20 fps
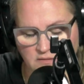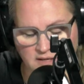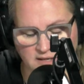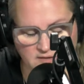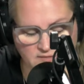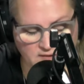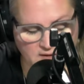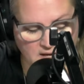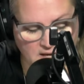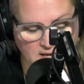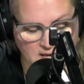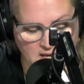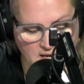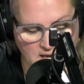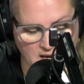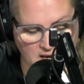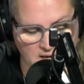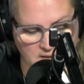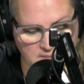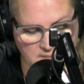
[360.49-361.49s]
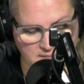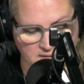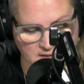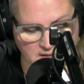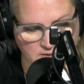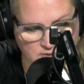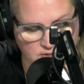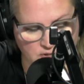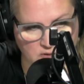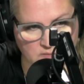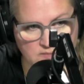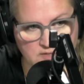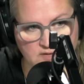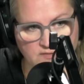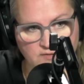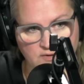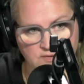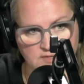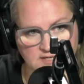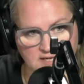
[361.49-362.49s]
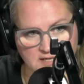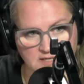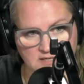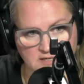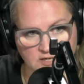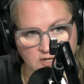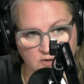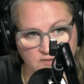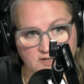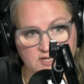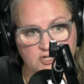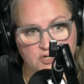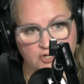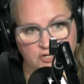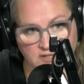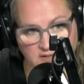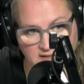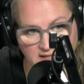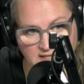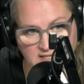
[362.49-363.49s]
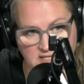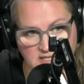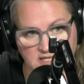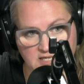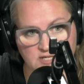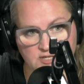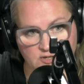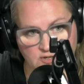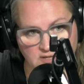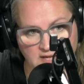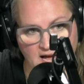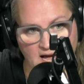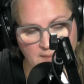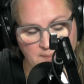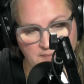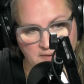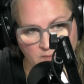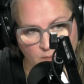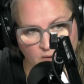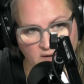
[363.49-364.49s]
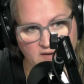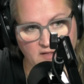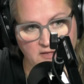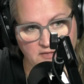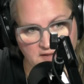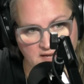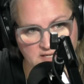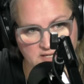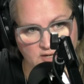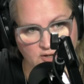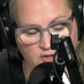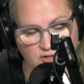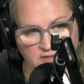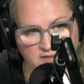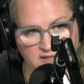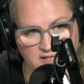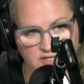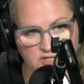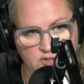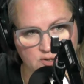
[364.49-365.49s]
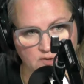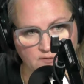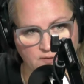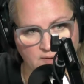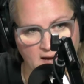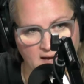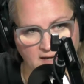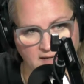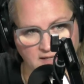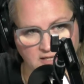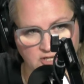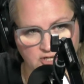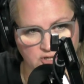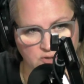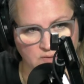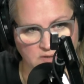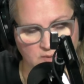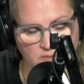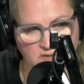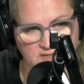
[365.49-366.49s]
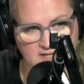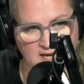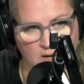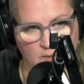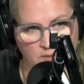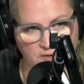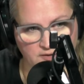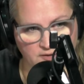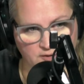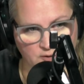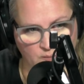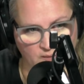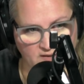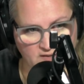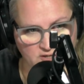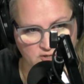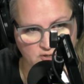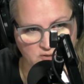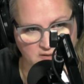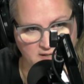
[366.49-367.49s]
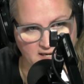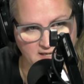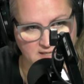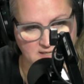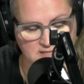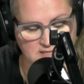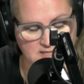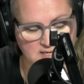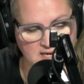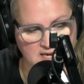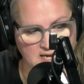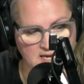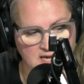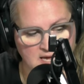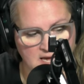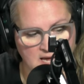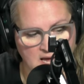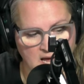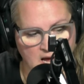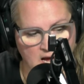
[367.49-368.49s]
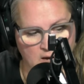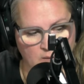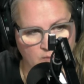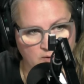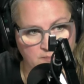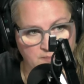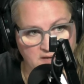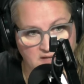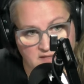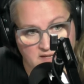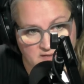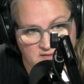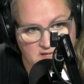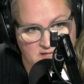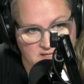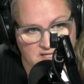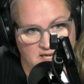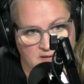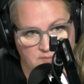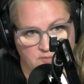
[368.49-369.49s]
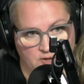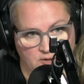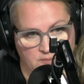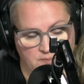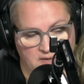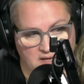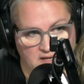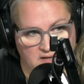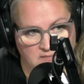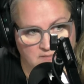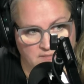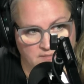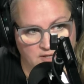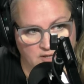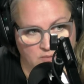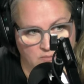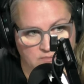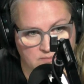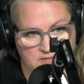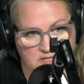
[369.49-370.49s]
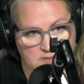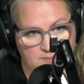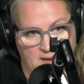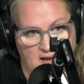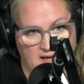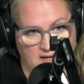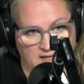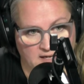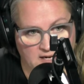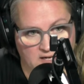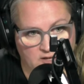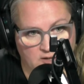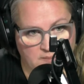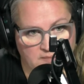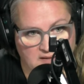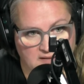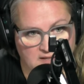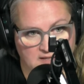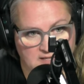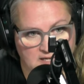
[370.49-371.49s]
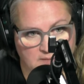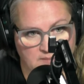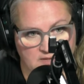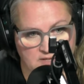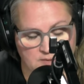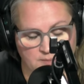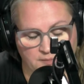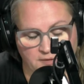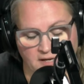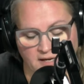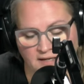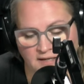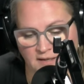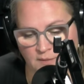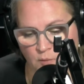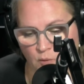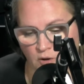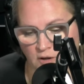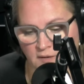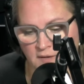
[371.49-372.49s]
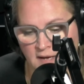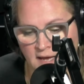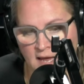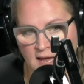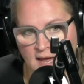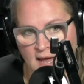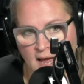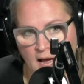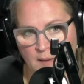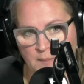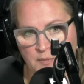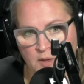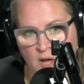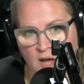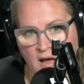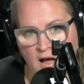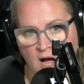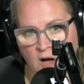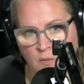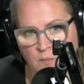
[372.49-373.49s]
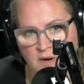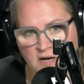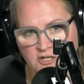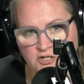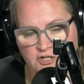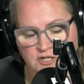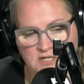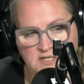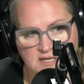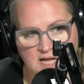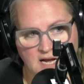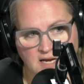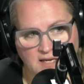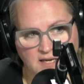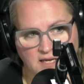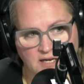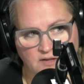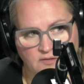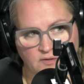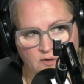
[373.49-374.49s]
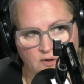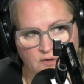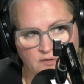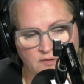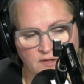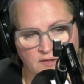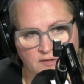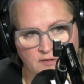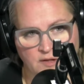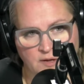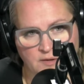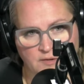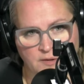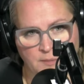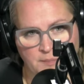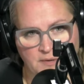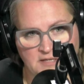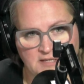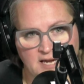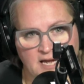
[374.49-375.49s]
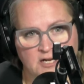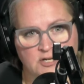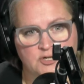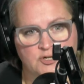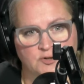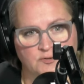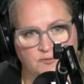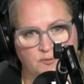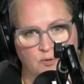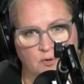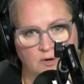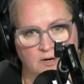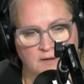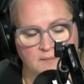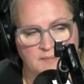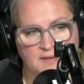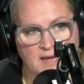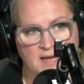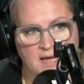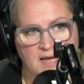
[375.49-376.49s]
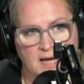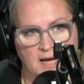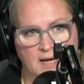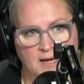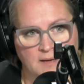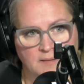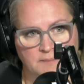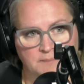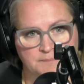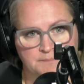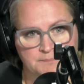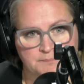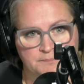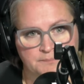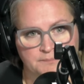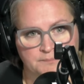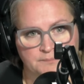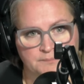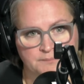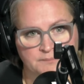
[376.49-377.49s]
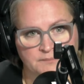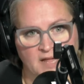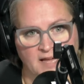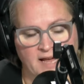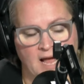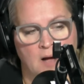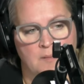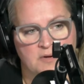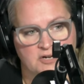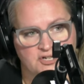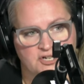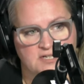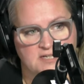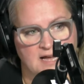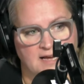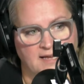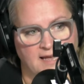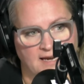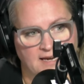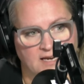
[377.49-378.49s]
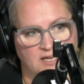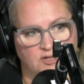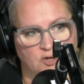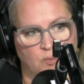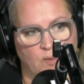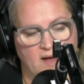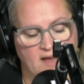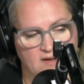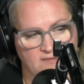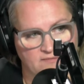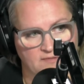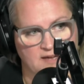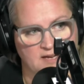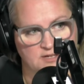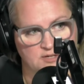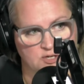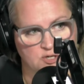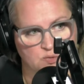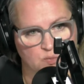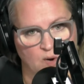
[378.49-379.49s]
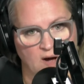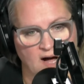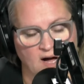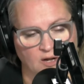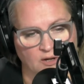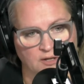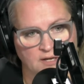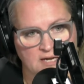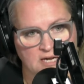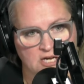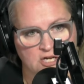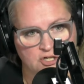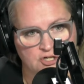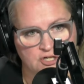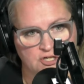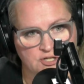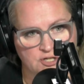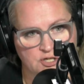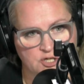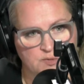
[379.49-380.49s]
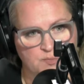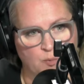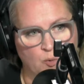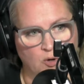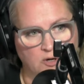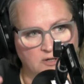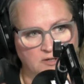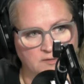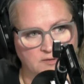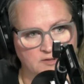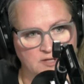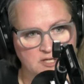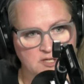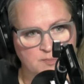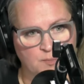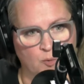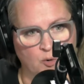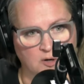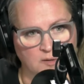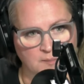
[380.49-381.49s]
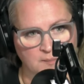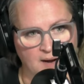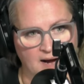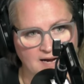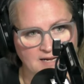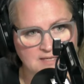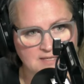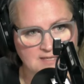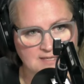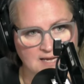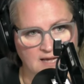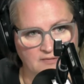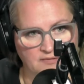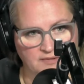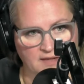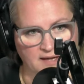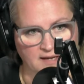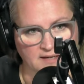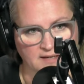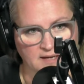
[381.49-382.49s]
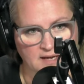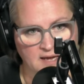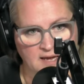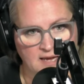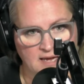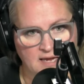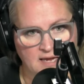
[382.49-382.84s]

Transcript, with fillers: you live, um, in terms of you said, you know, this could lead to this or that. But one of the things it could lead to, if you had an issue and it were dealt with in the way that you'd like to see, uh, would be that the team could be, you know, disbanded. It could mean the team doesn't play anymore. Um, how much does that get in the the the, the potential for? Um, like how much is that getting in the way of things as well just the sport the sport mindset that